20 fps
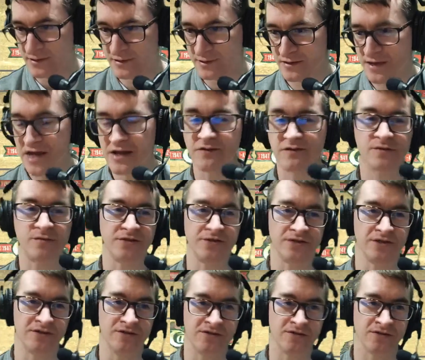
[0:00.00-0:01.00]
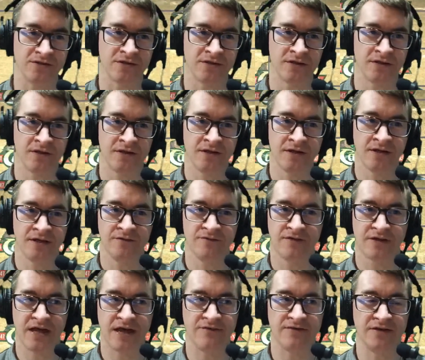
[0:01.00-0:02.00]
Terrible news
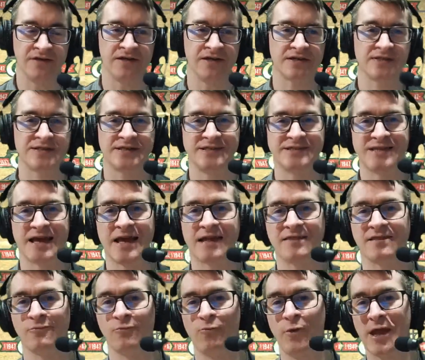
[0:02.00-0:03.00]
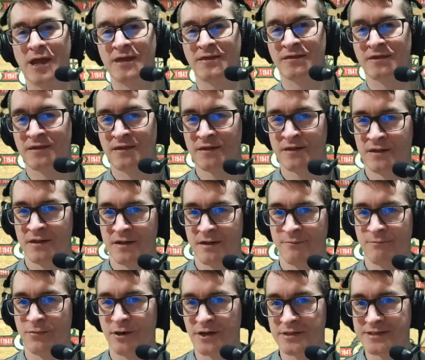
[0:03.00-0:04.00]
for Gavin Lux. He's had to wait
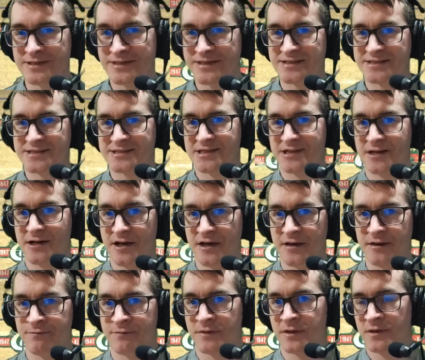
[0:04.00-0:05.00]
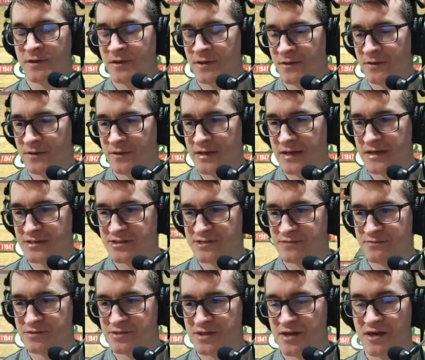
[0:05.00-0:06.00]
and bided his time to get
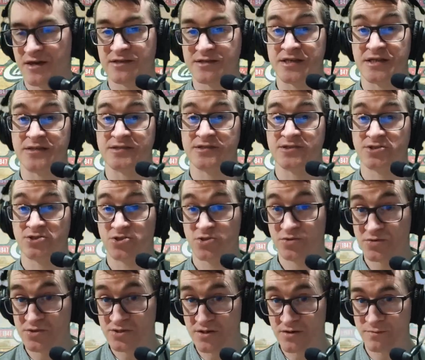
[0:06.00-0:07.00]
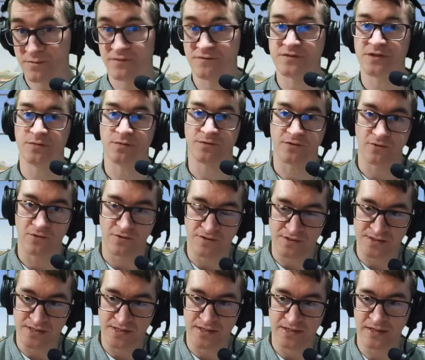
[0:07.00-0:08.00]
some starts at shortstop, obviously with Corey
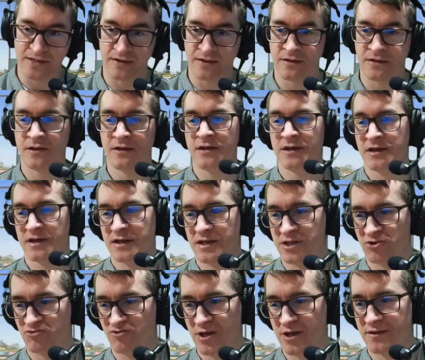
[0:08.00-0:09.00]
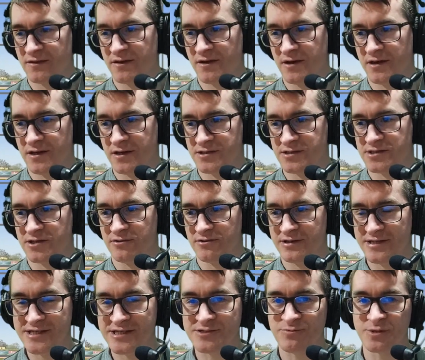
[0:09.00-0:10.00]
Seager and then Trey Turner. So
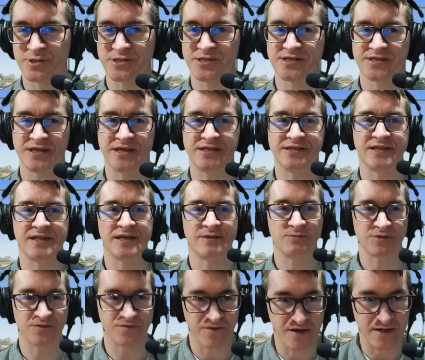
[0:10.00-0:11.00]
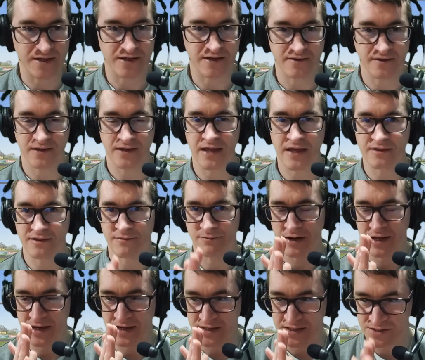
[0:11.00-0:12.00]
this was the season he was finally going to get to
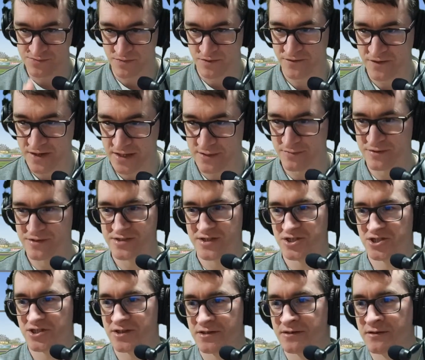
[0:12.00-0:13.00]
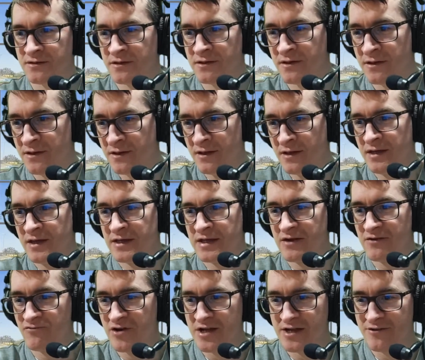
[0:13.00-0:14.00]
play in his preferred position,
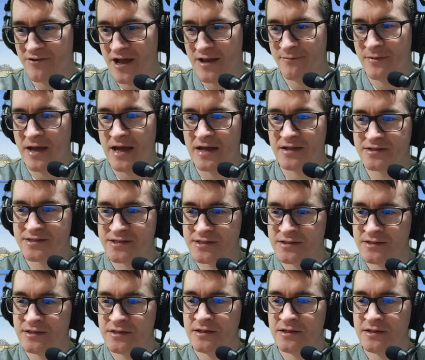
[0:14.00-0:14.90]
get regular at-bats.